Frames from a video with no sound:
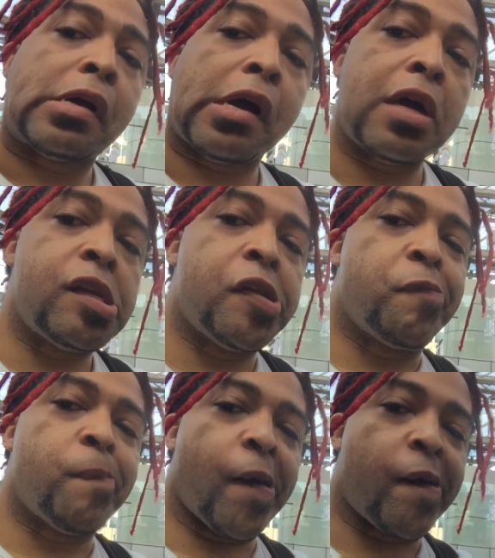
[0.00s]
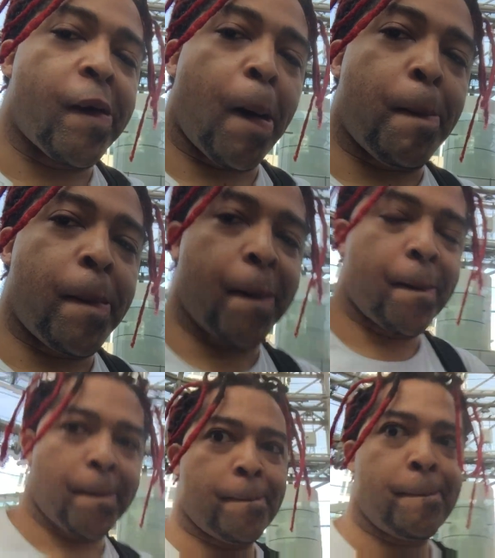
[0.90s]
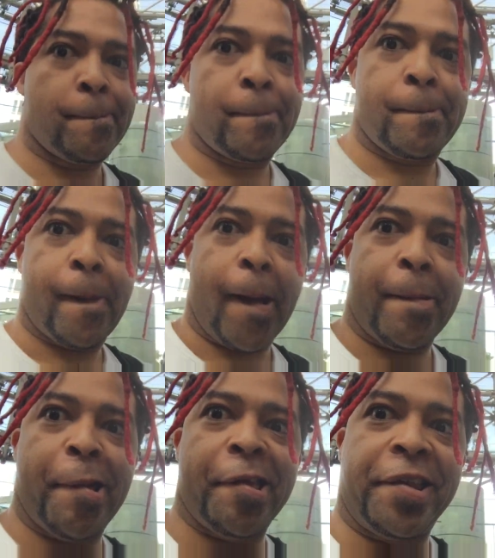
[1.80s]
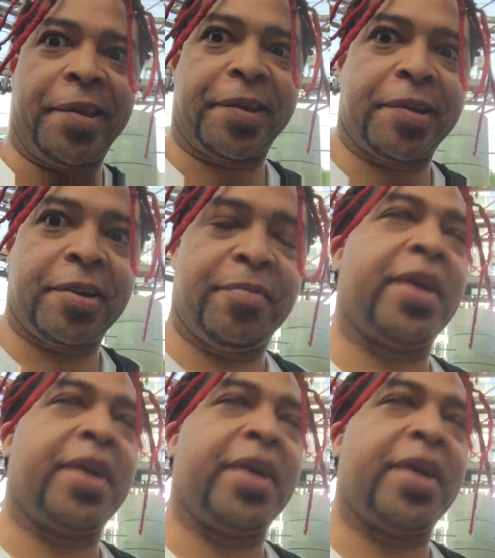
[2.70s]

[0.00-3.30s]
I need makeup. I really need to go to the